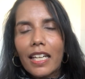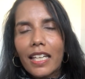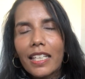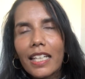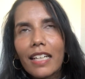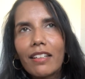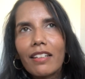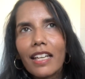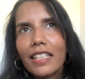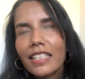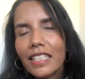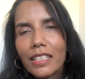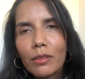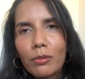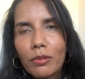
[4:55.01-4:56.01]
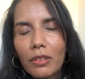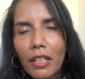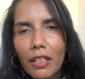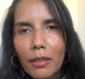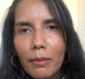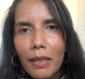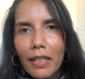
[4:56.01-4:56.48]
Now ladies will know
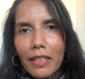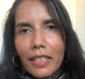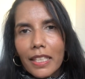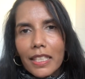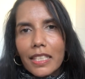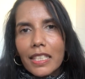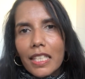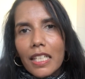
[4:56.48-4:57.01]
about this,